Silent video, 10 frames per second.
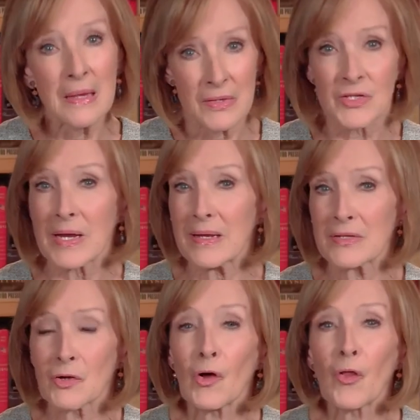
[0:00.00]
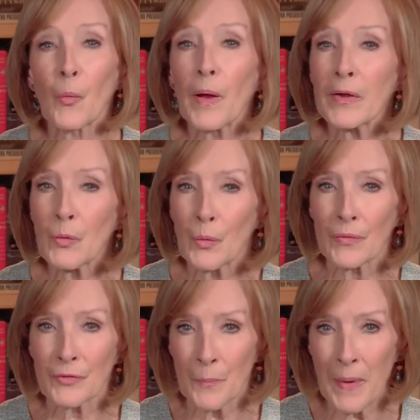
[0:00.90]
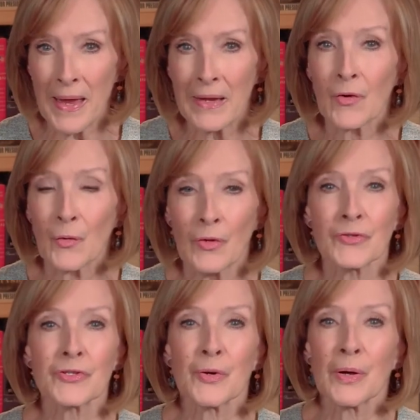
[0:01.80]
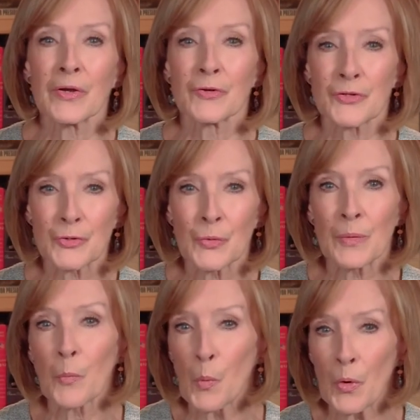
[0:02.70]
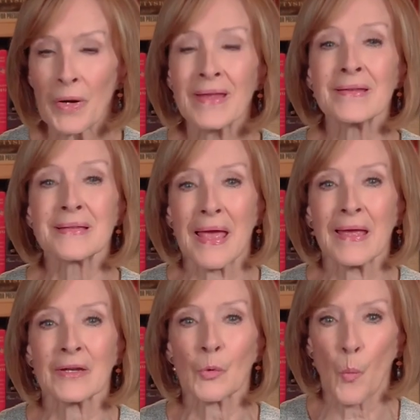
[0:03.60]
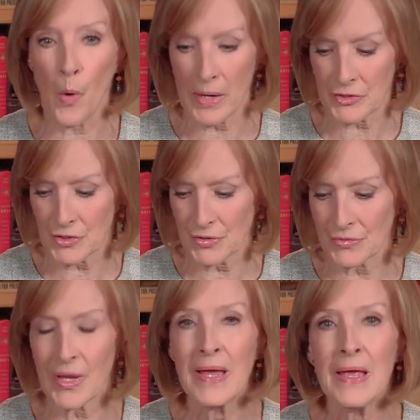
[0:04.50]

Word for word: States all the way north to Maine are also under storm warnings and watches.